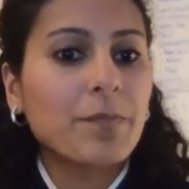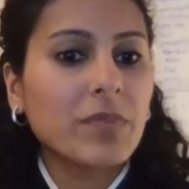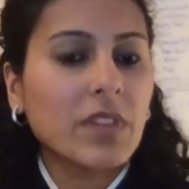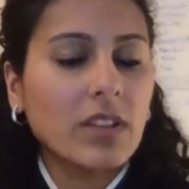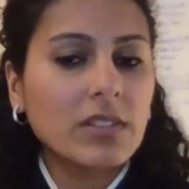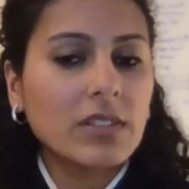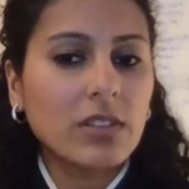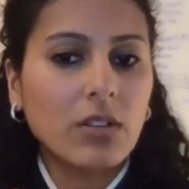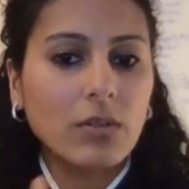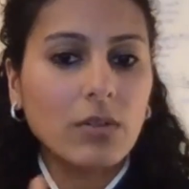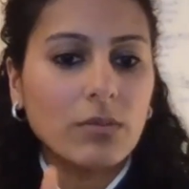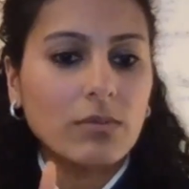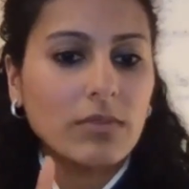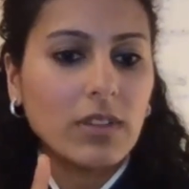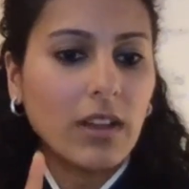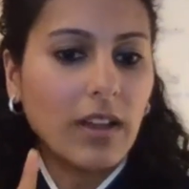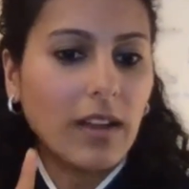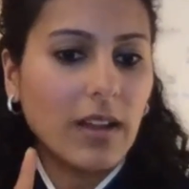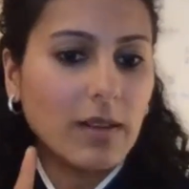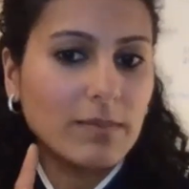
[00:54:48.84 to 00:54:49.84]
So
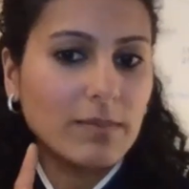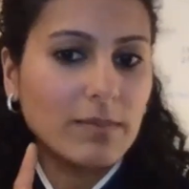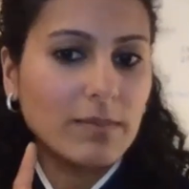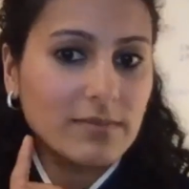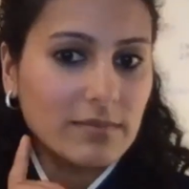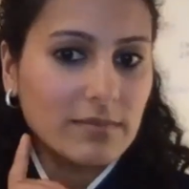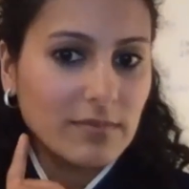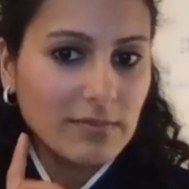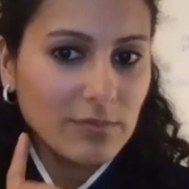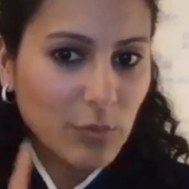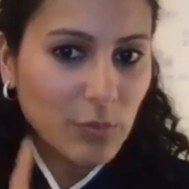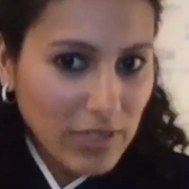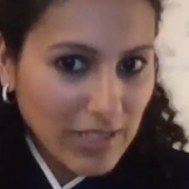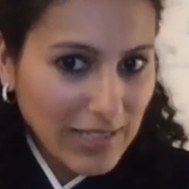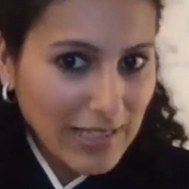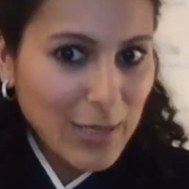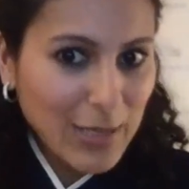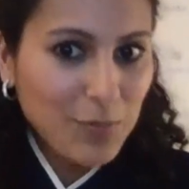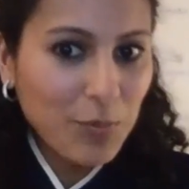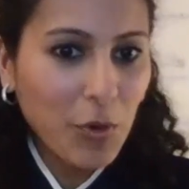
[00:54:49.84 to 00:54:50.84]

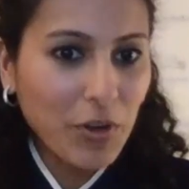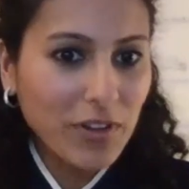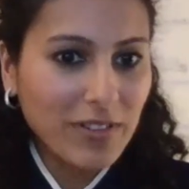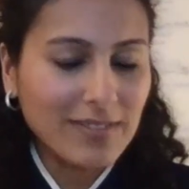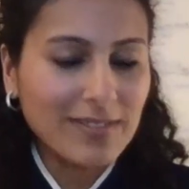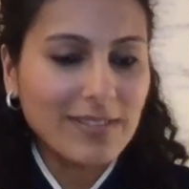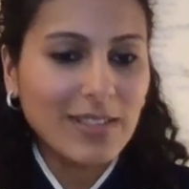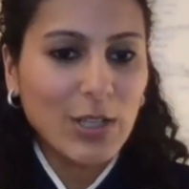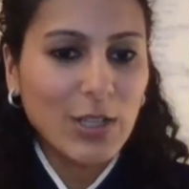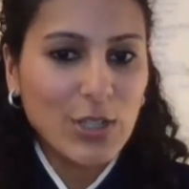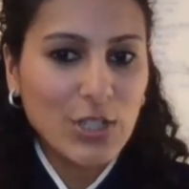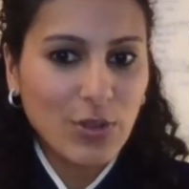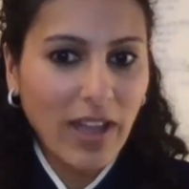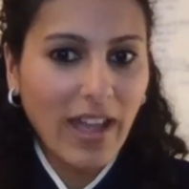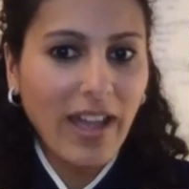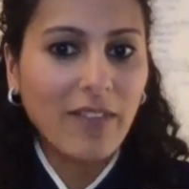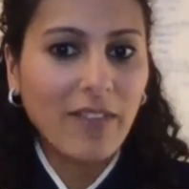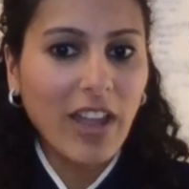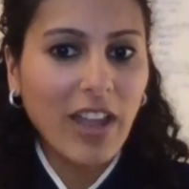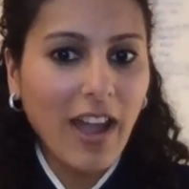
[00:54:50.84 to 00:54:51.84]
really important to
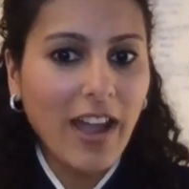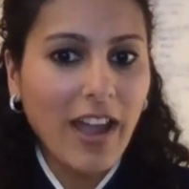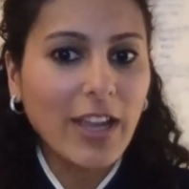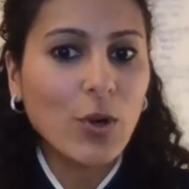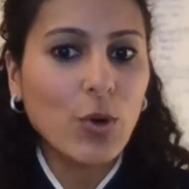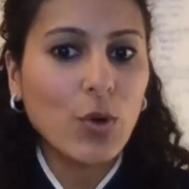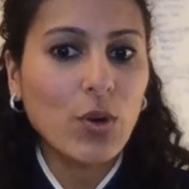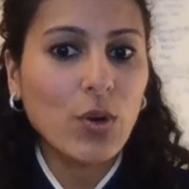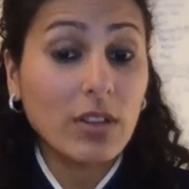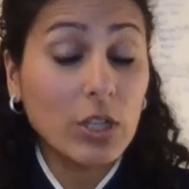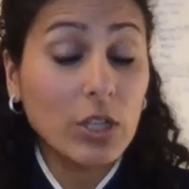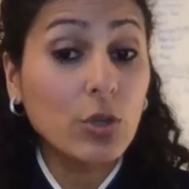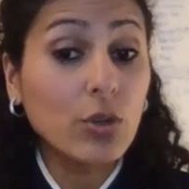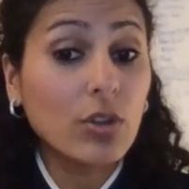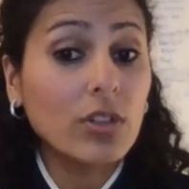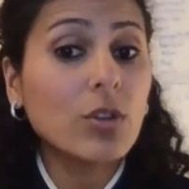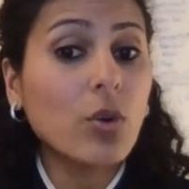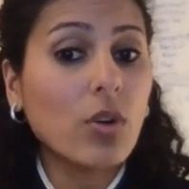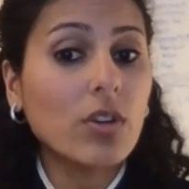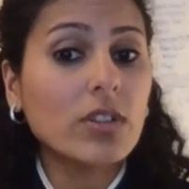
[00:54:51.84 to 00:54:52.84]
have a good
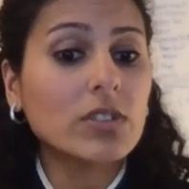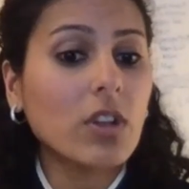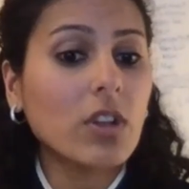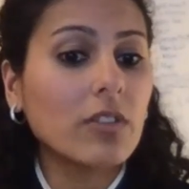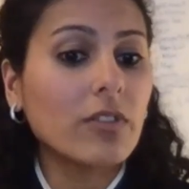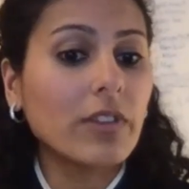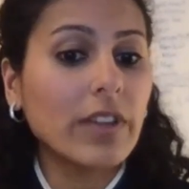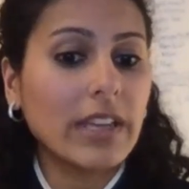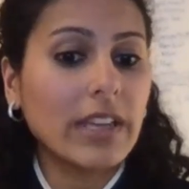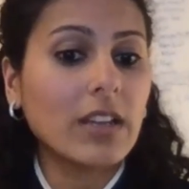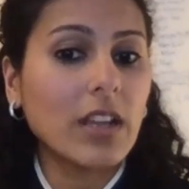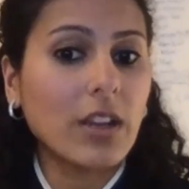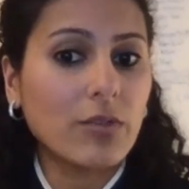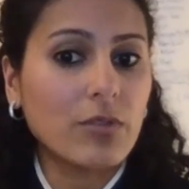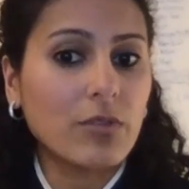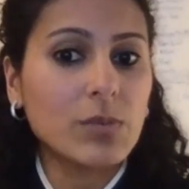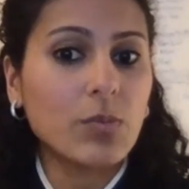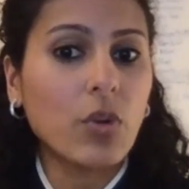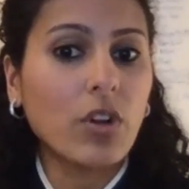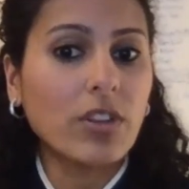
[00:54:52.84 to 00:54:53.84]
cortisol awakening
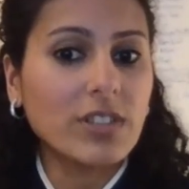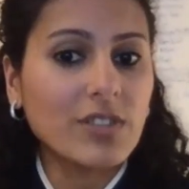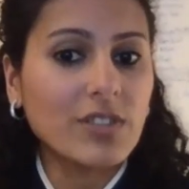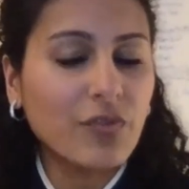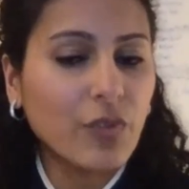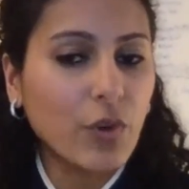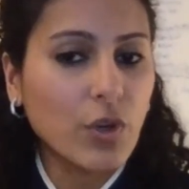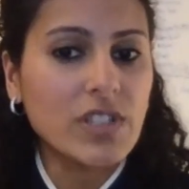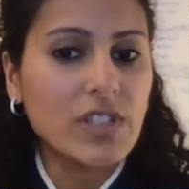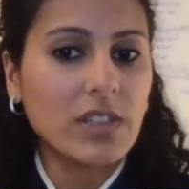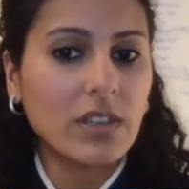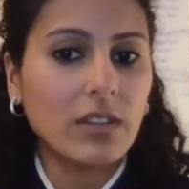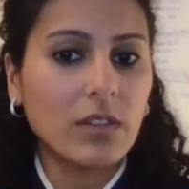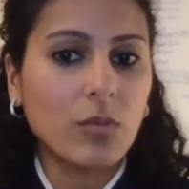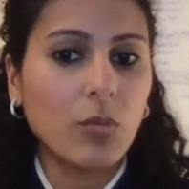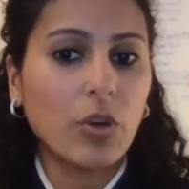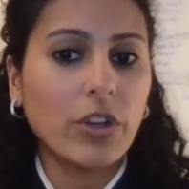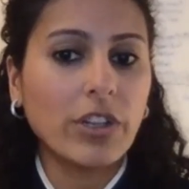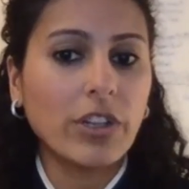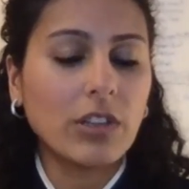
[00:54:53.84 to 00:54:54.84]
response first thing in the
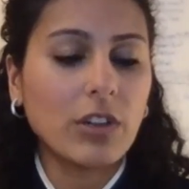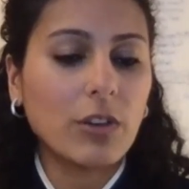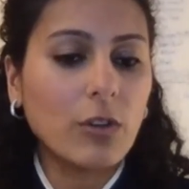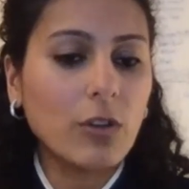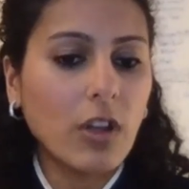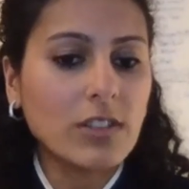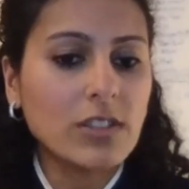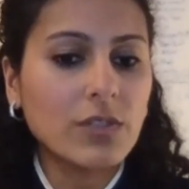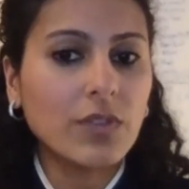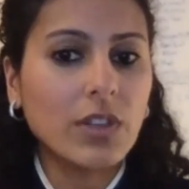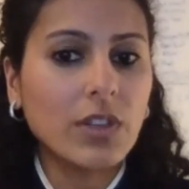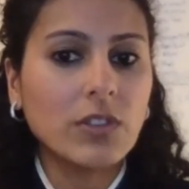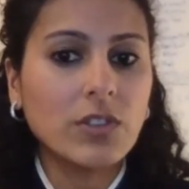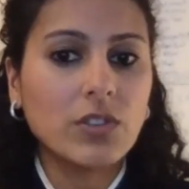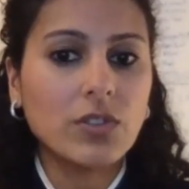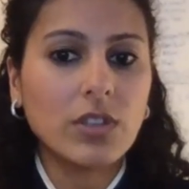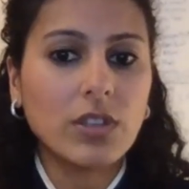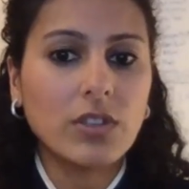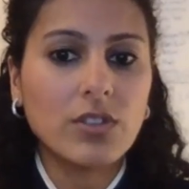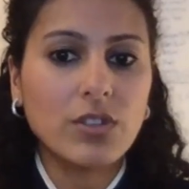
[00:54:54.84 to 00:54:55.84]
morning. There are lots of things
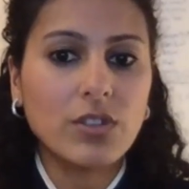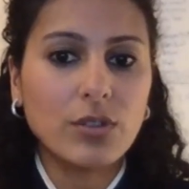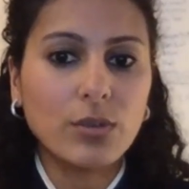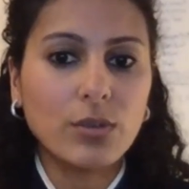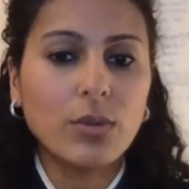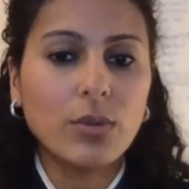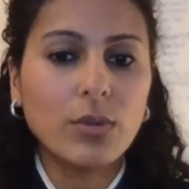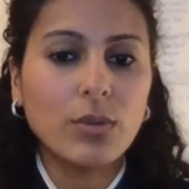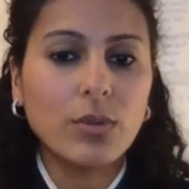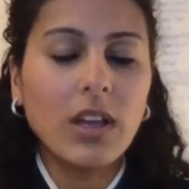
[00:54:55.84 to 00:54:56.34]
you can do.